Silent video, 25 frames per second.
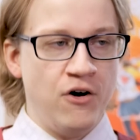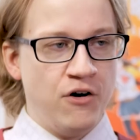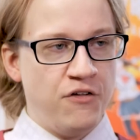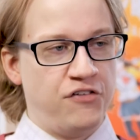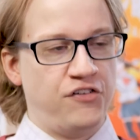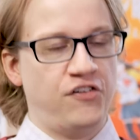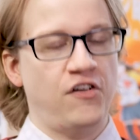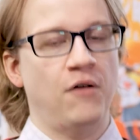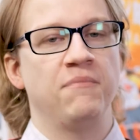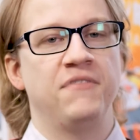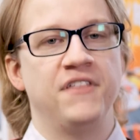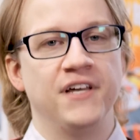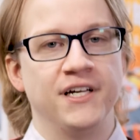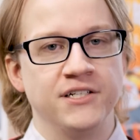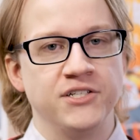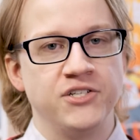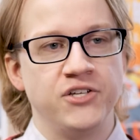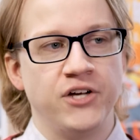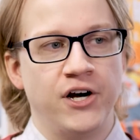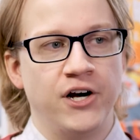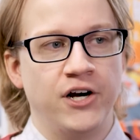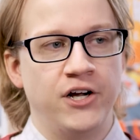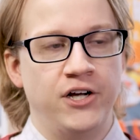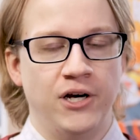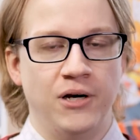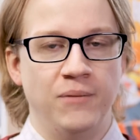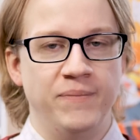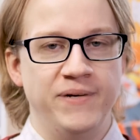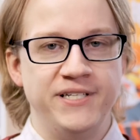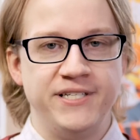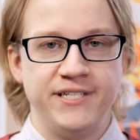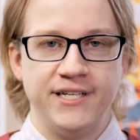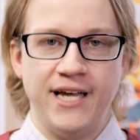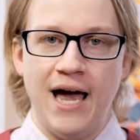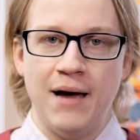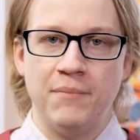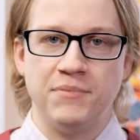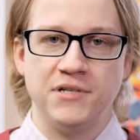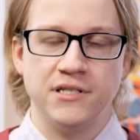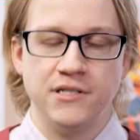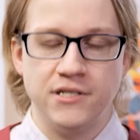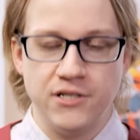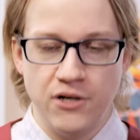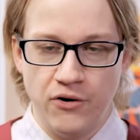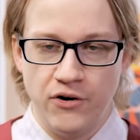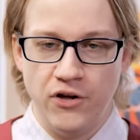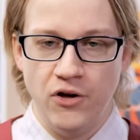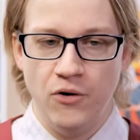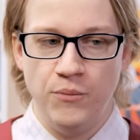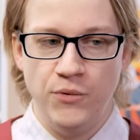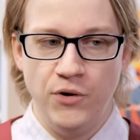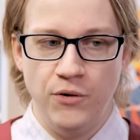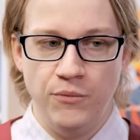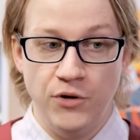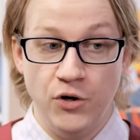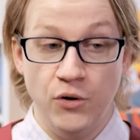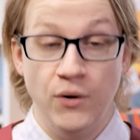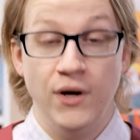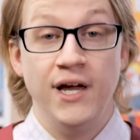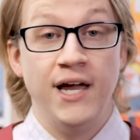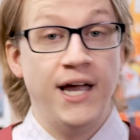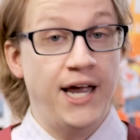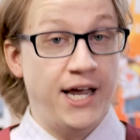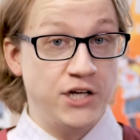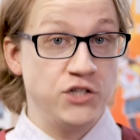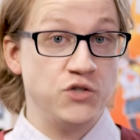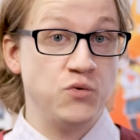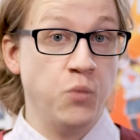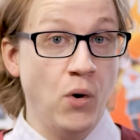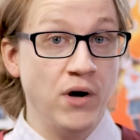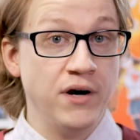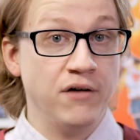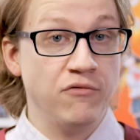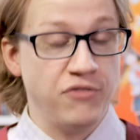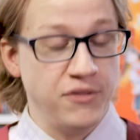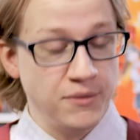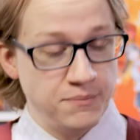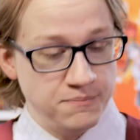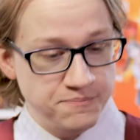there are some things that are going to be skipped, and Tokyo Mew Mew is one of